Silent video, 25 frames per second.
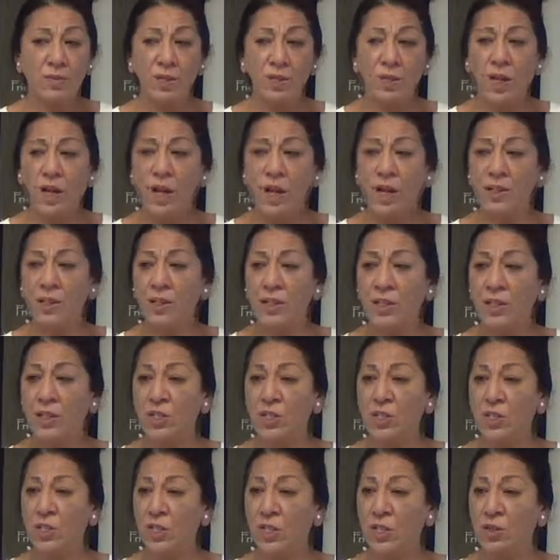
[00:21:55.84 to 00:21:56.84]

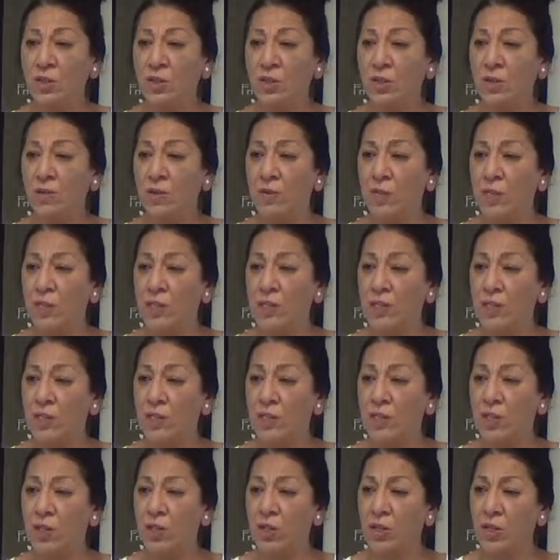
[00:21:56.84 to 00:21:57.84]
Unleash the
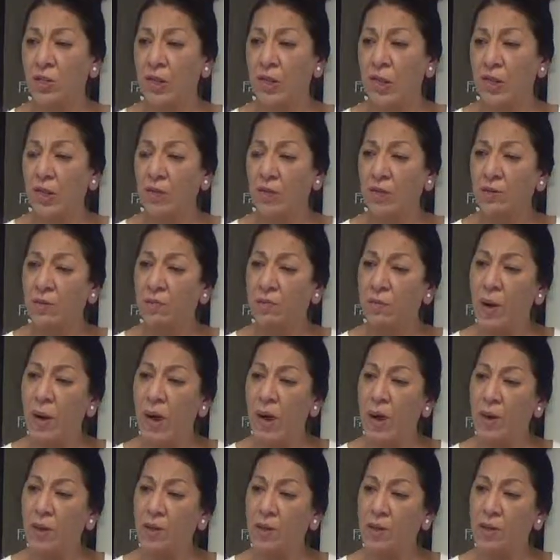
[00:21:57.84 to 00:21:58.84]
universal creative
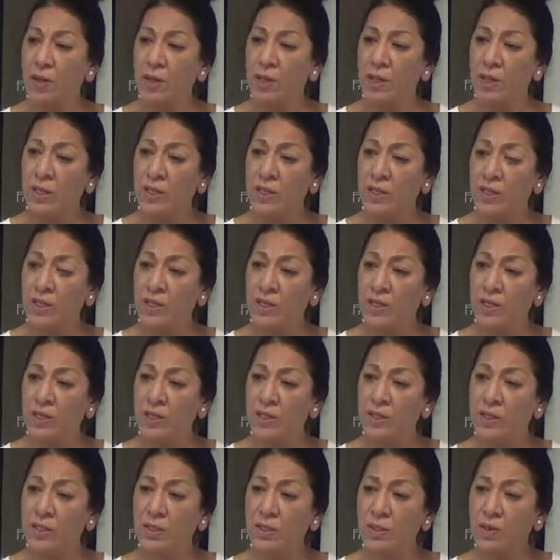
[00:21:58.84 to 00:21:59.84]
power that is
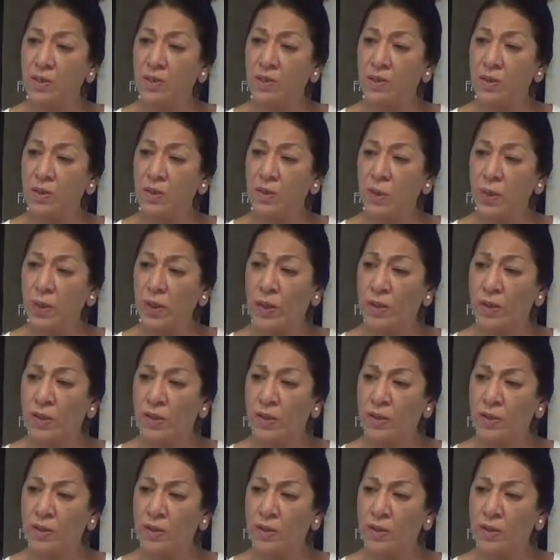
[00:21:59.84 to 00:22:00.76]
within.